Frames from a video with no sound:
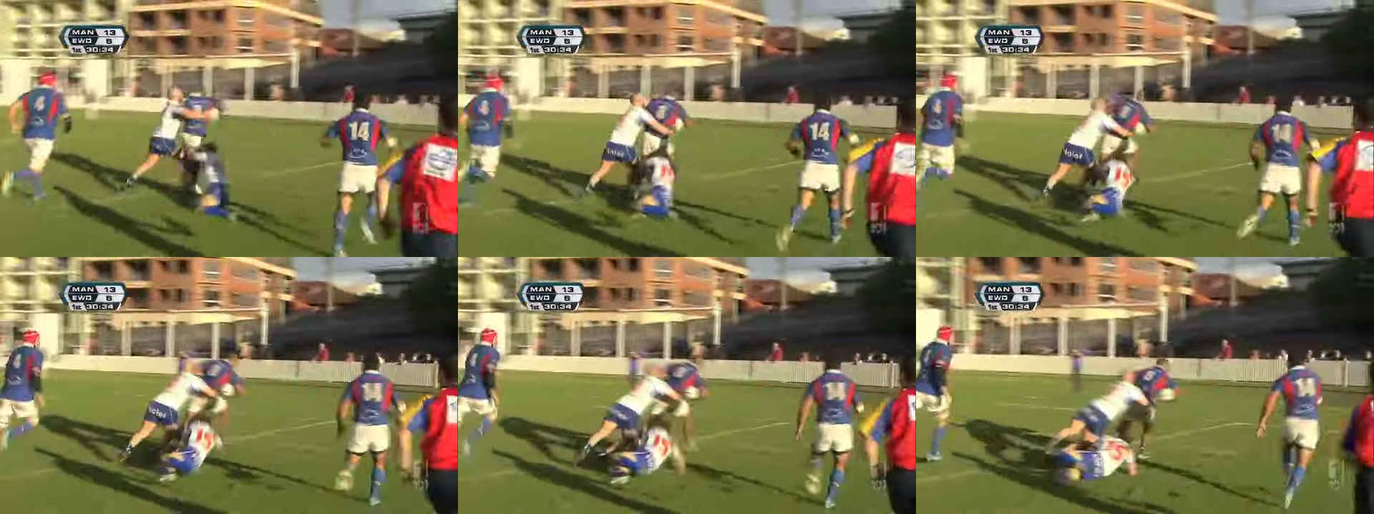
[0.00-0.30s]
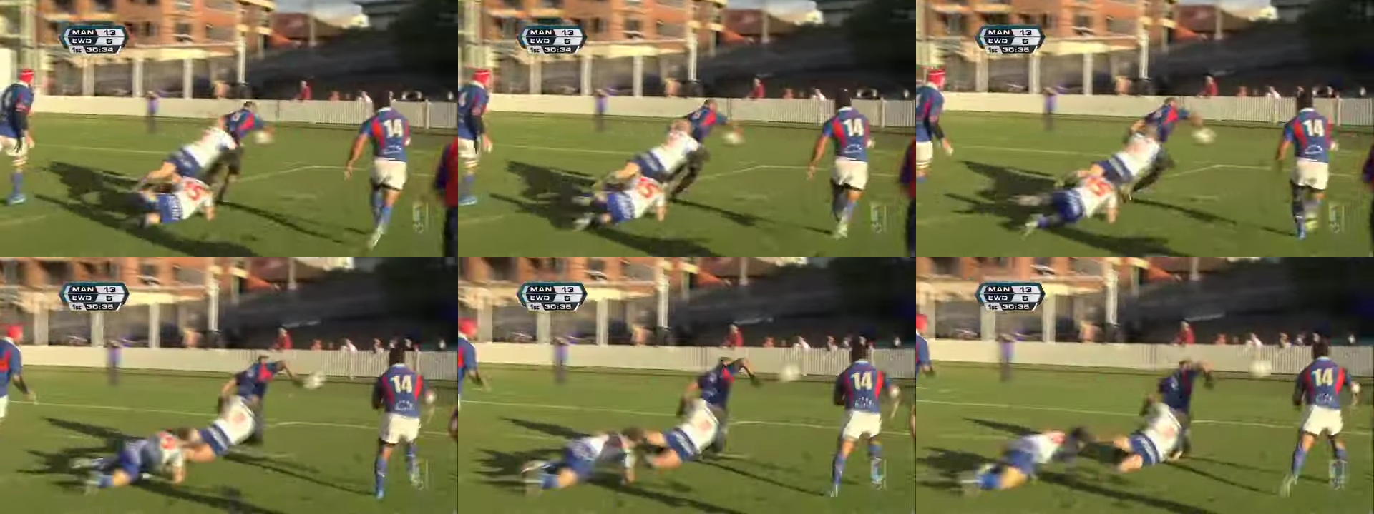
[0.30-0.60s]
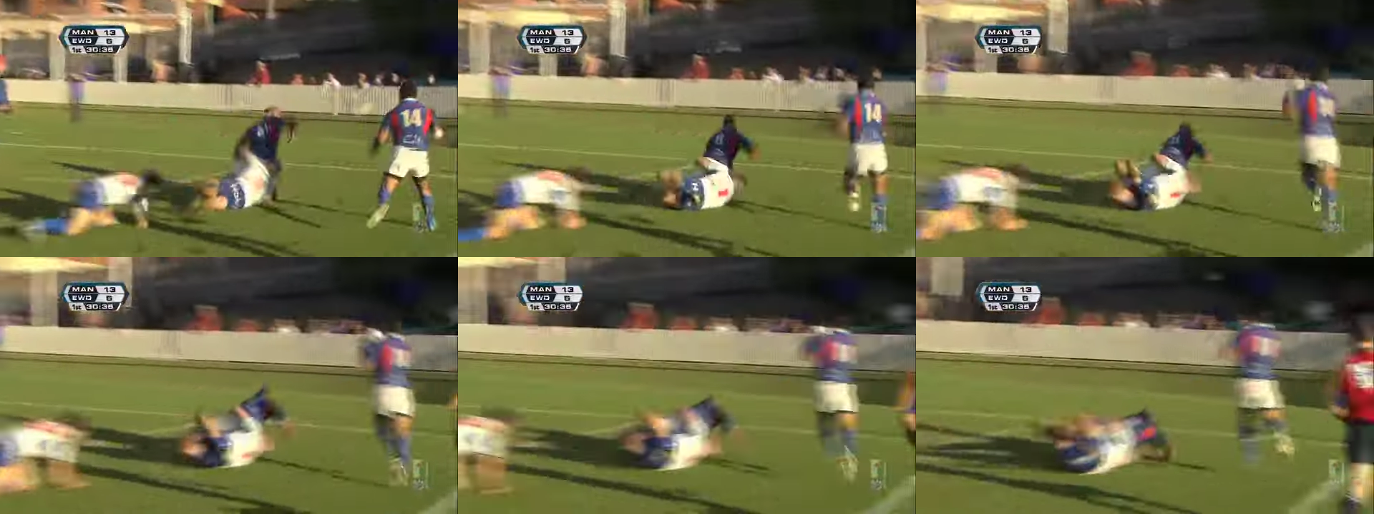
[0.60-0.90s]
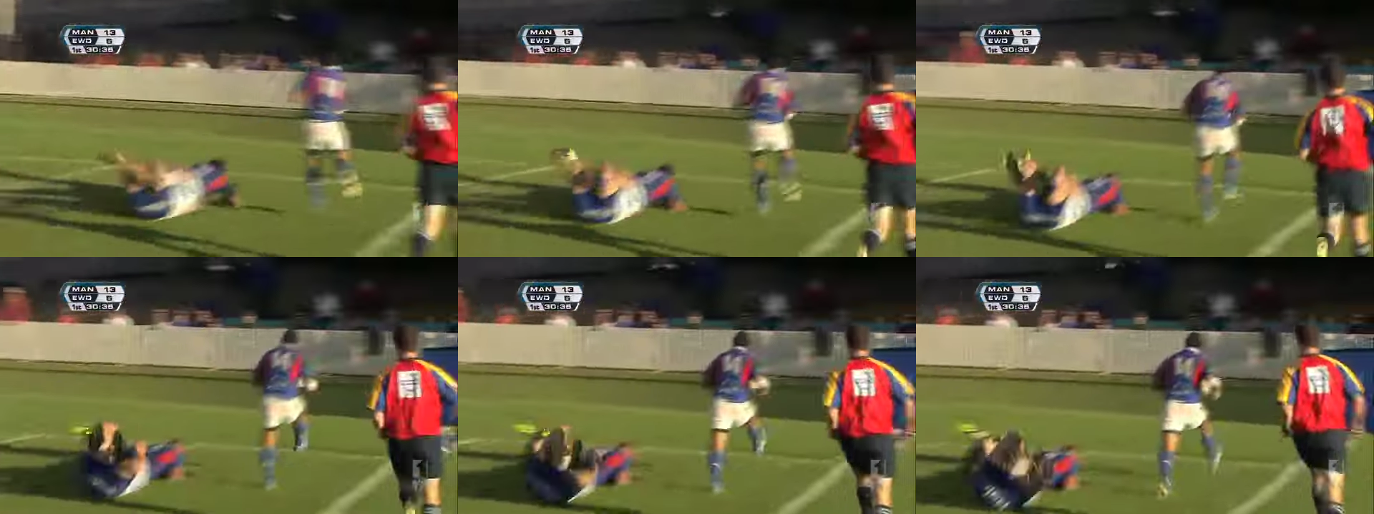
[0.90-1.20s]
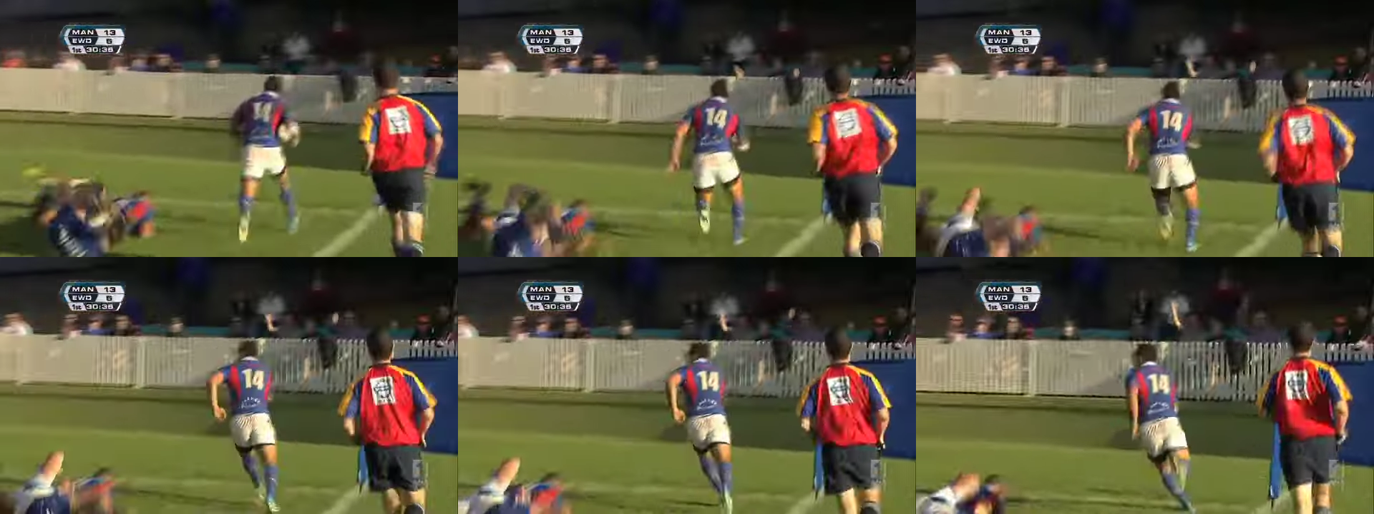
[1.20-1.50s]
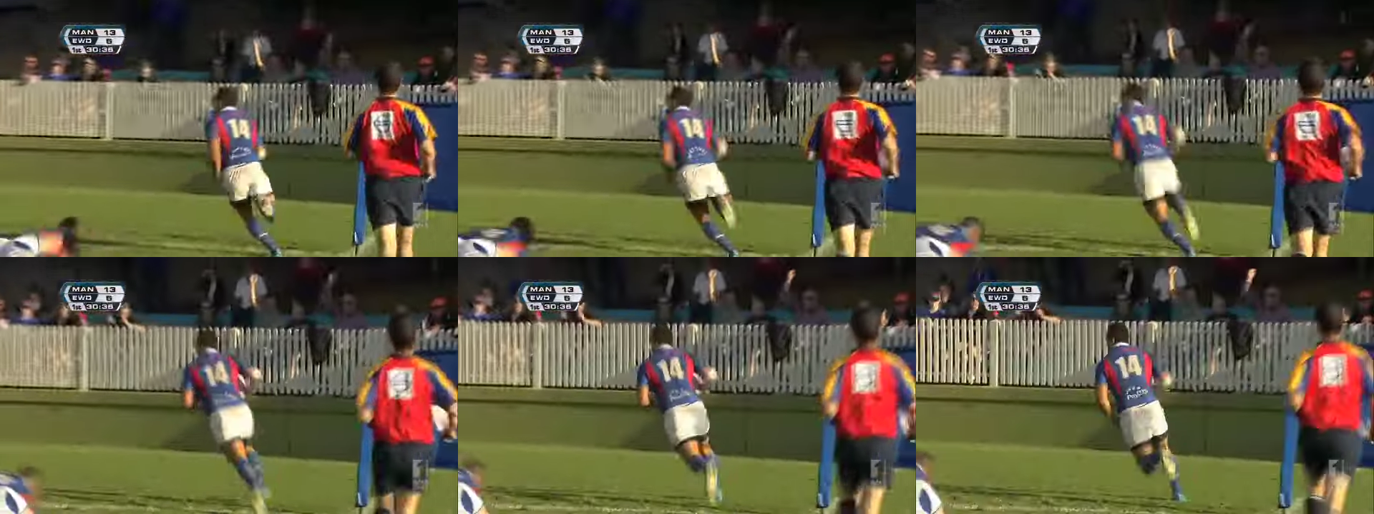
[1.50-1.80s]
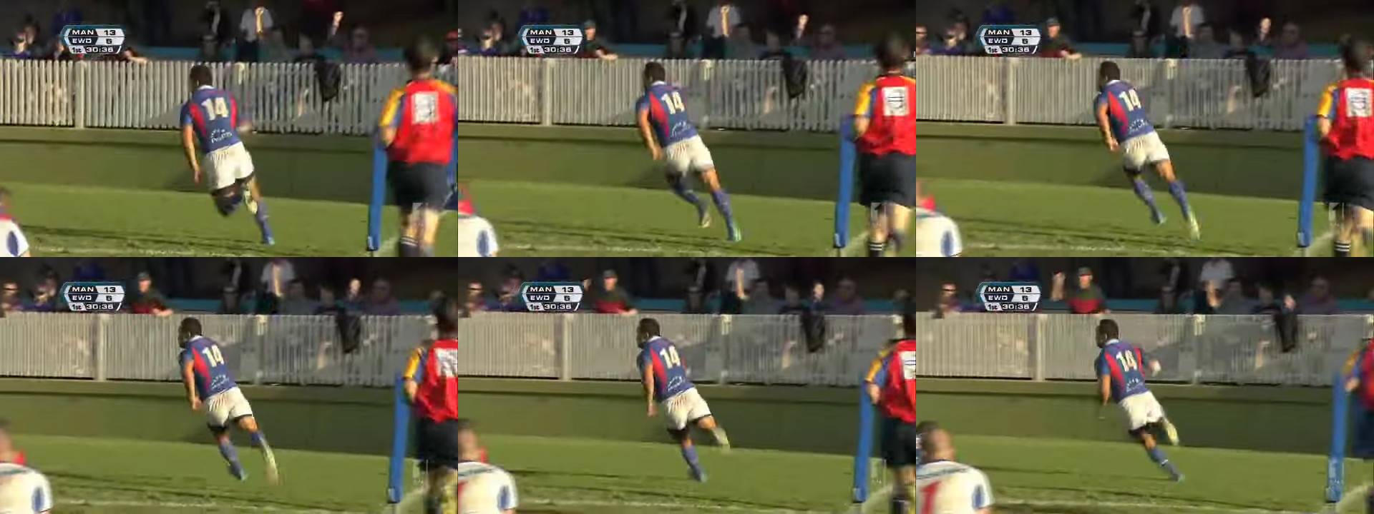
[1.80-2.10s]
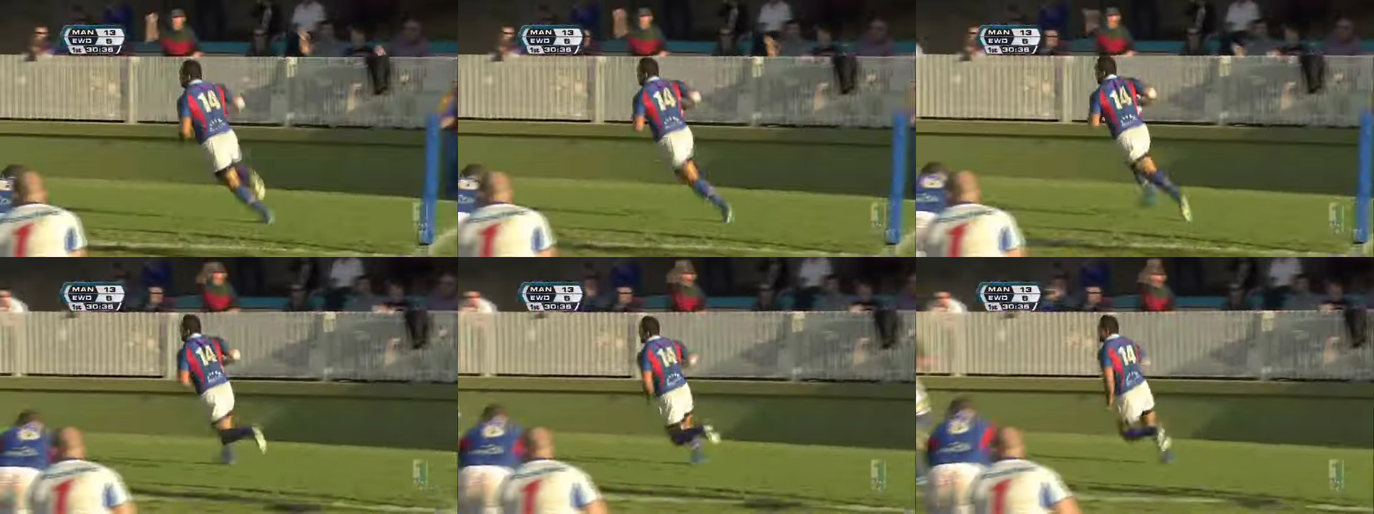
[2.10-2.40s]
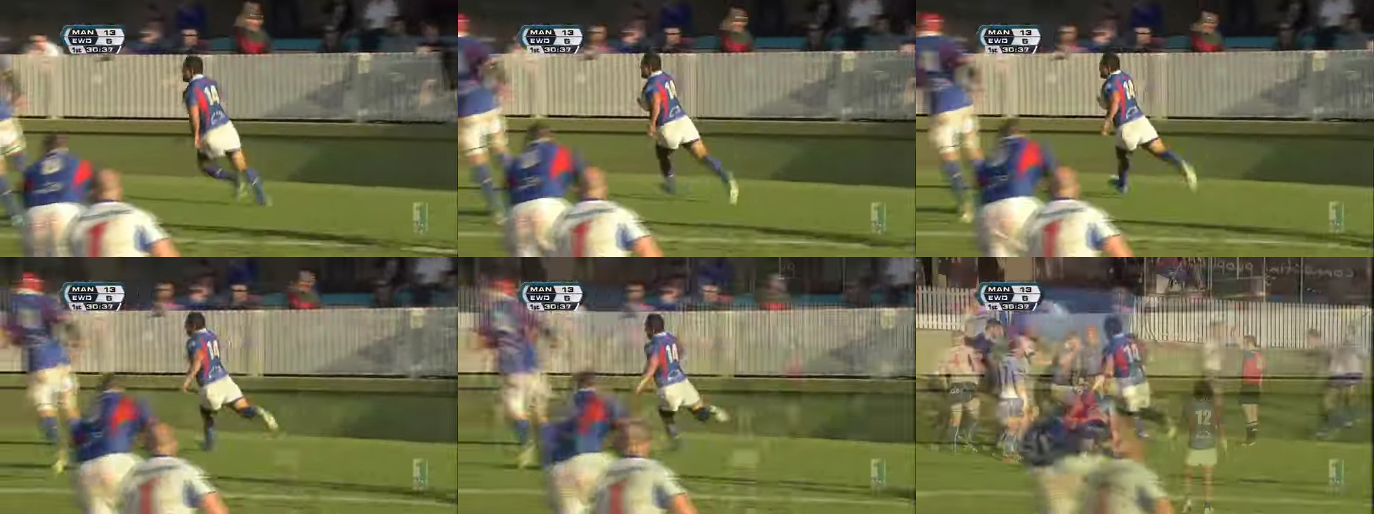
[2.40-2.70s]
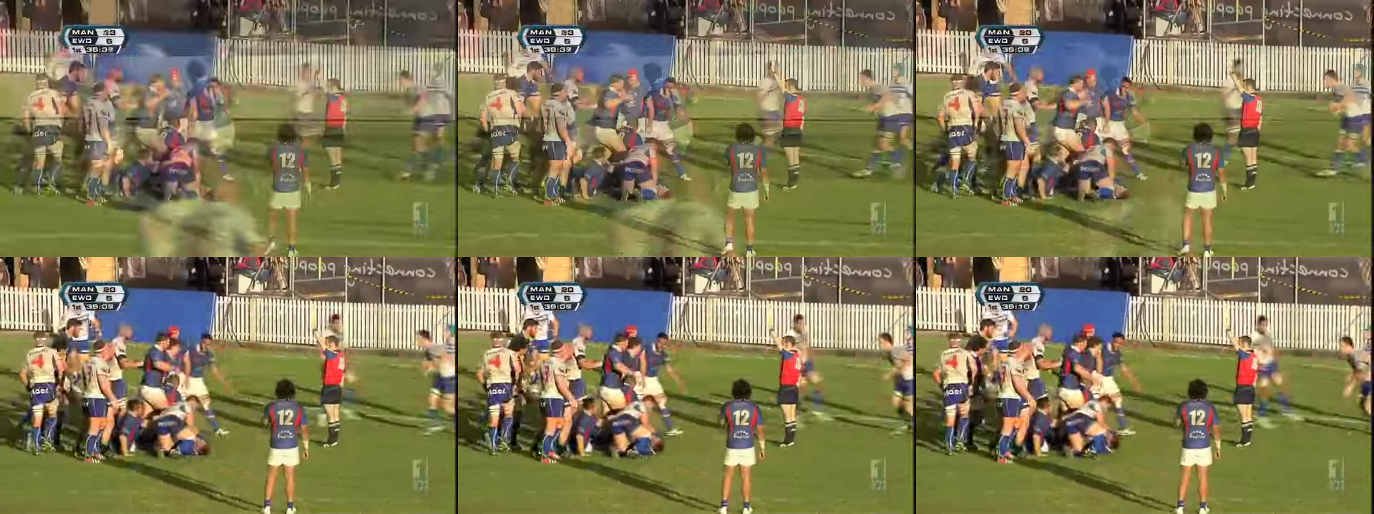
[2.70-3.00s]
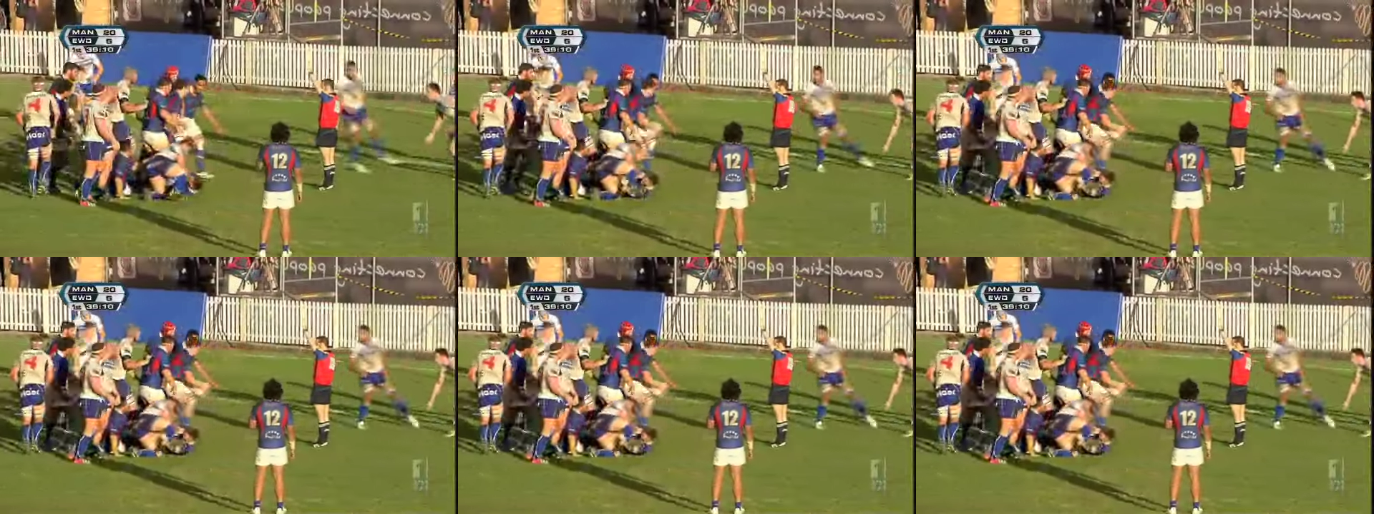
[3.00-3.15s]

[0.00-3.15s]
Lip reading: No face is visible, so there are no lips to read.